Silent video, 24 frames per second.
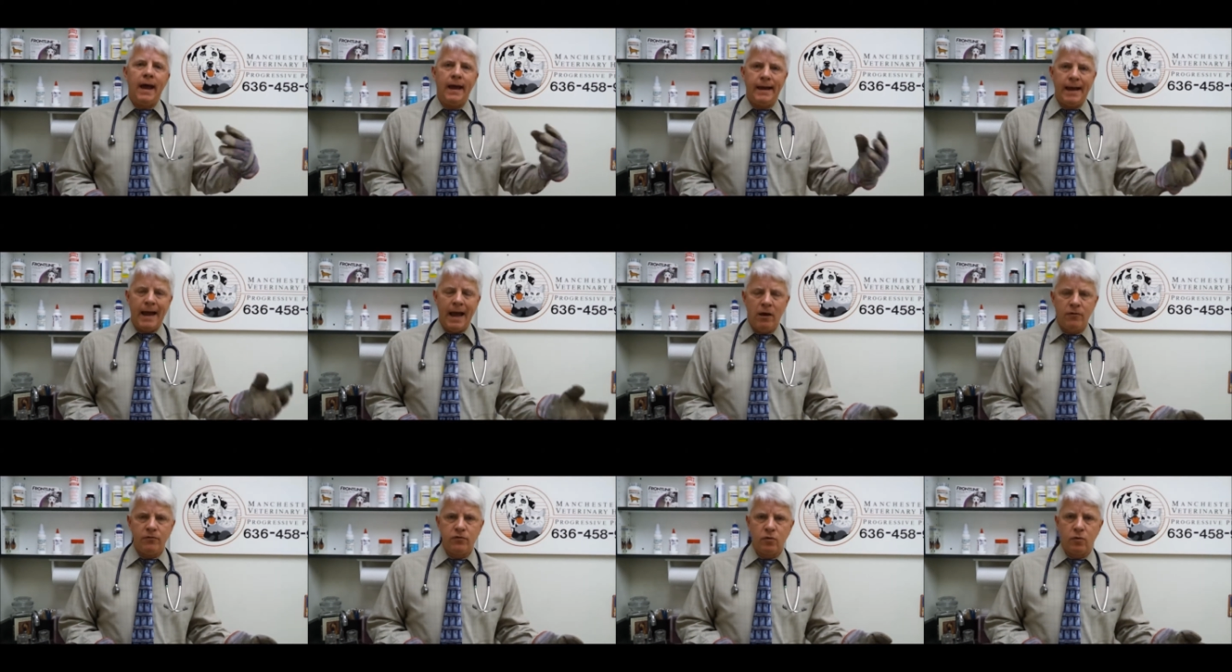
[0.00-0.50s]
and
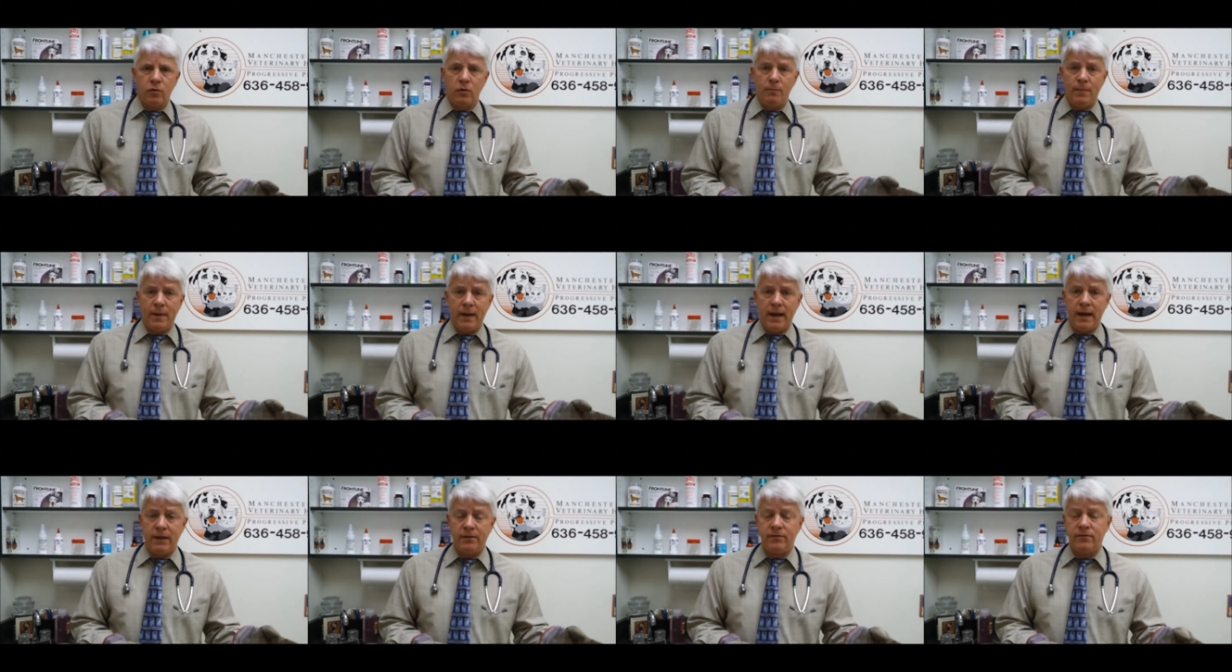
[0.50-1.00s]
outdoor
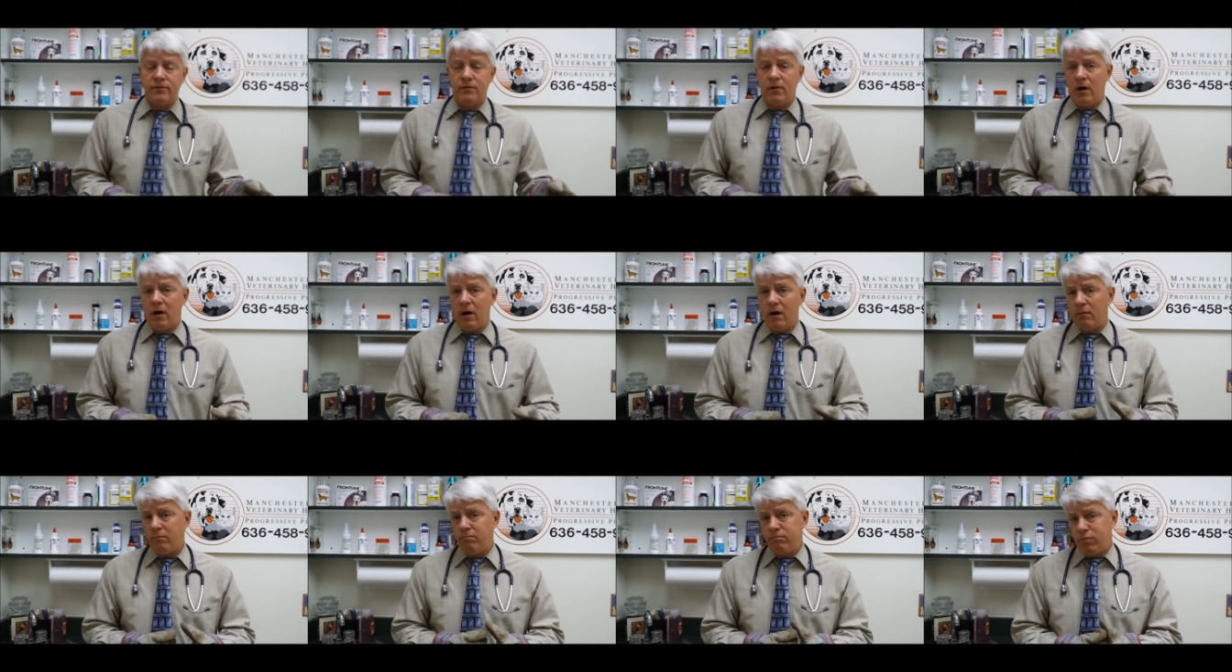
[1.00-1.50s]
pets
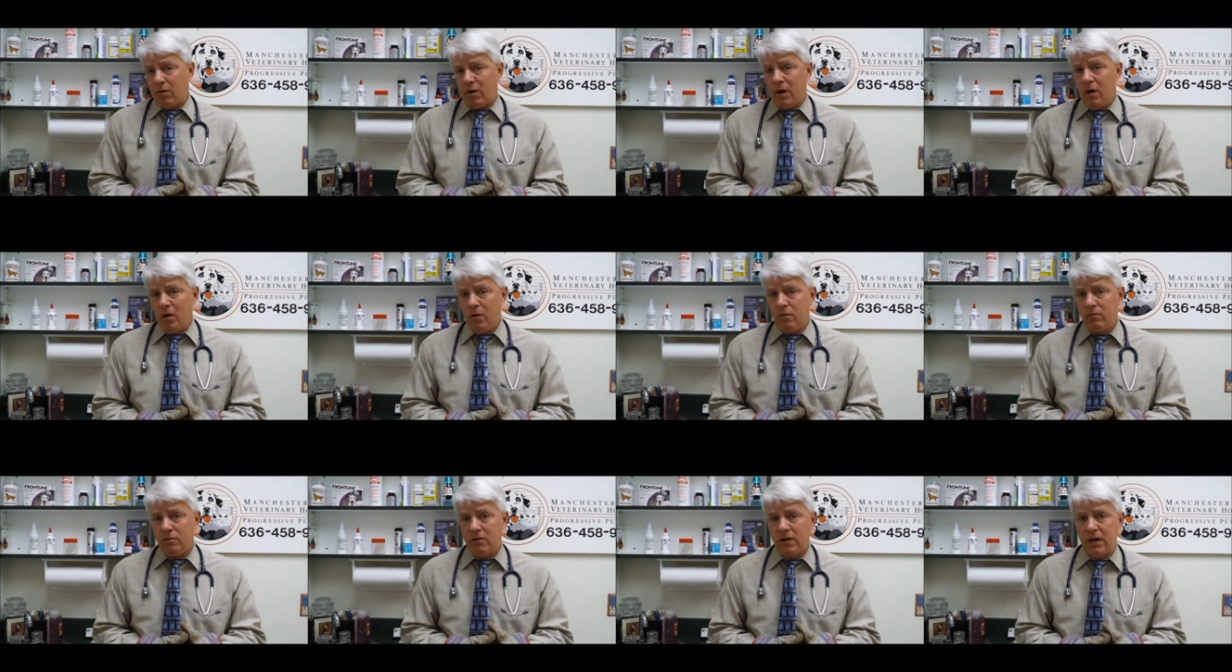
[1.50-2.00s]
are
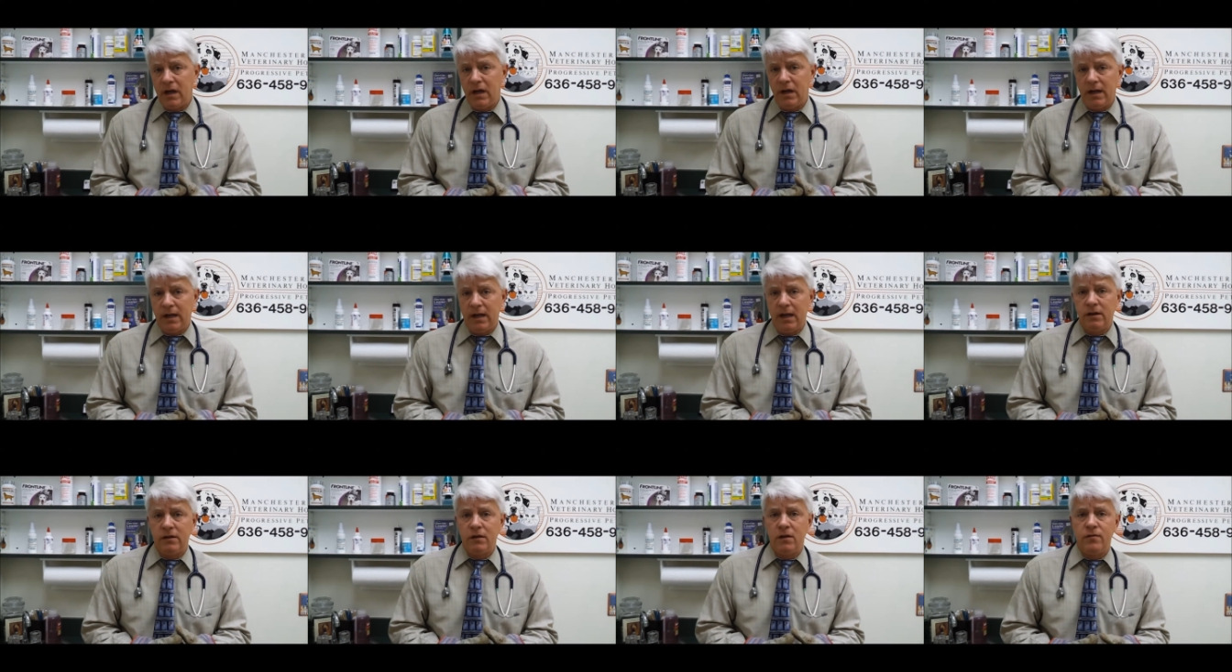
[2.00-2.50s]
prone to
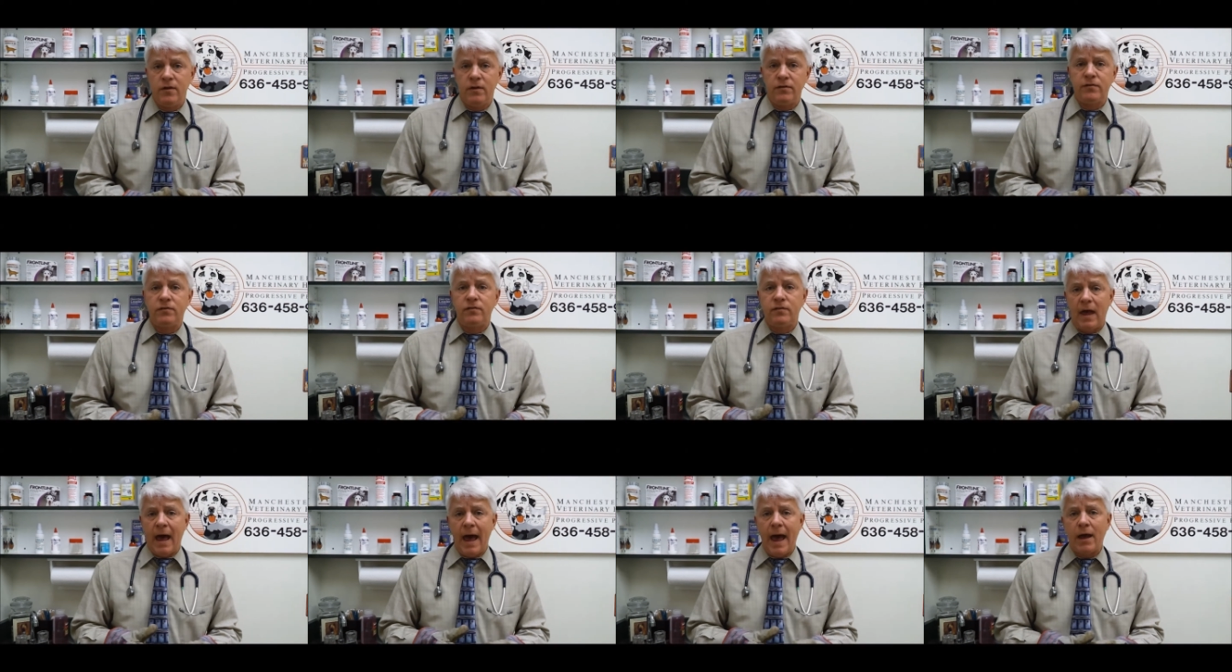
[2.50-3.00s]
getting into the
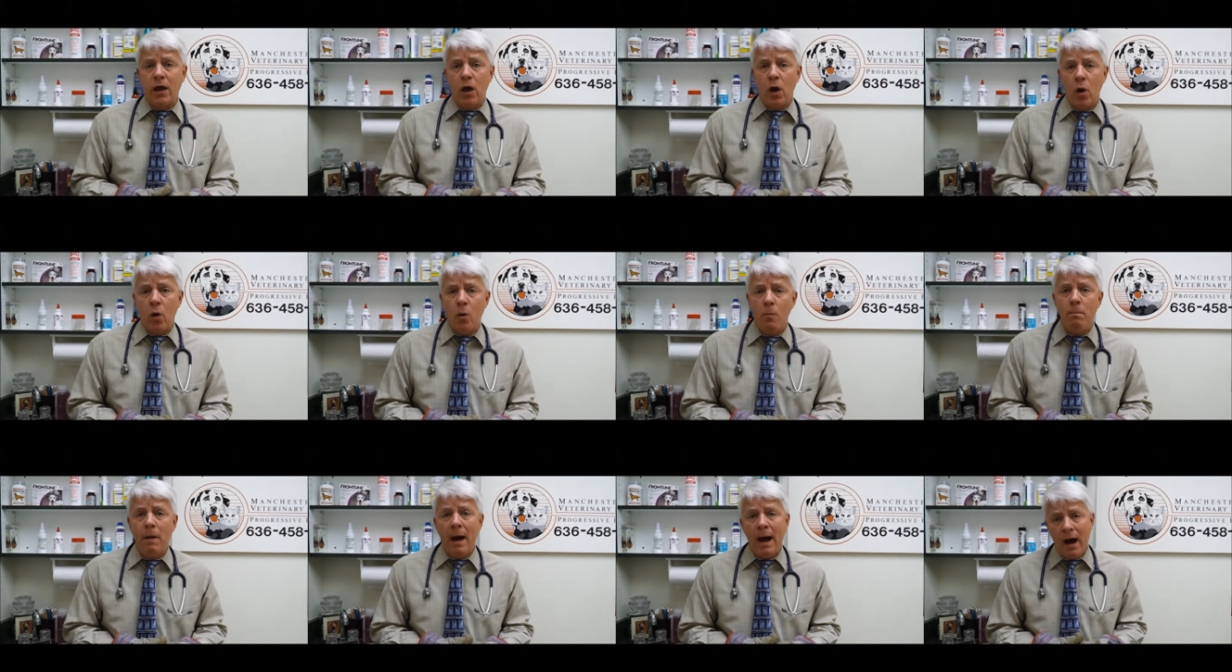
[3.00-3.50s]

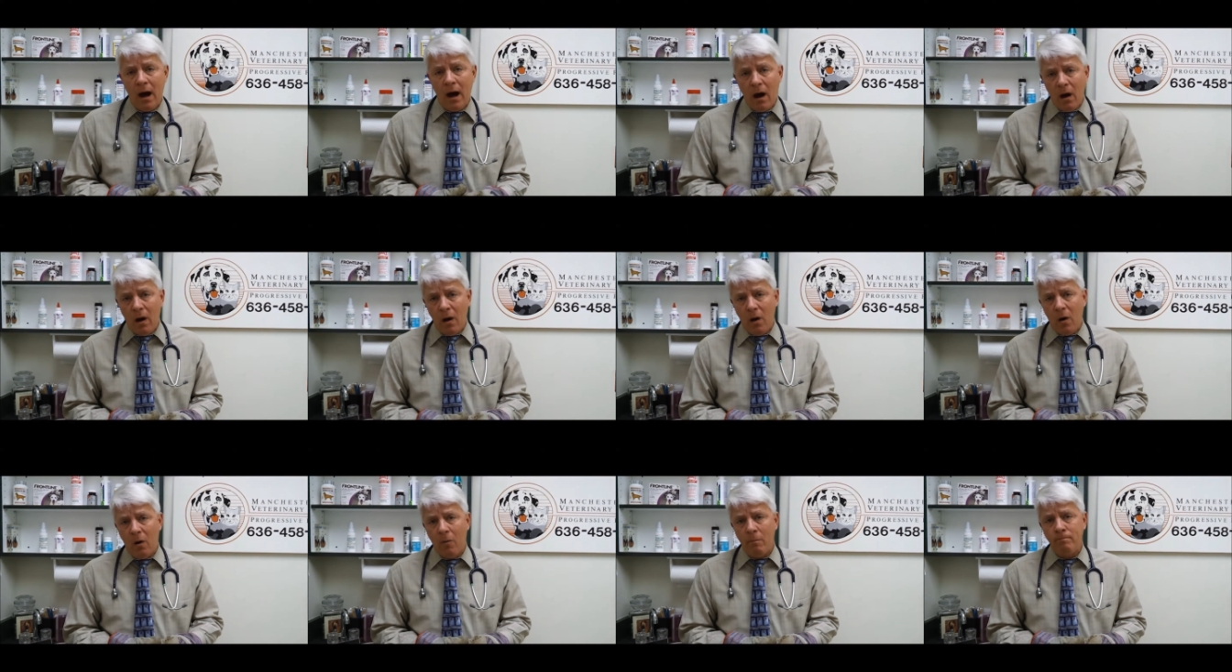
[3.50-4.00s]
sago
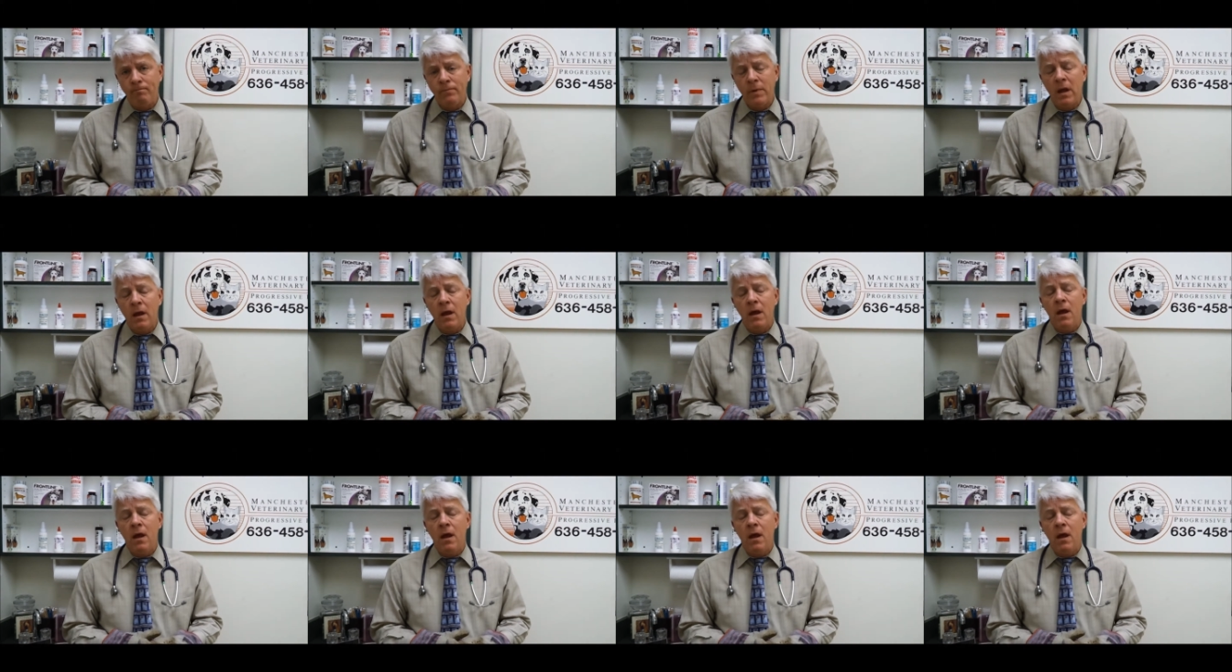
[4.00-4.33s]
palm.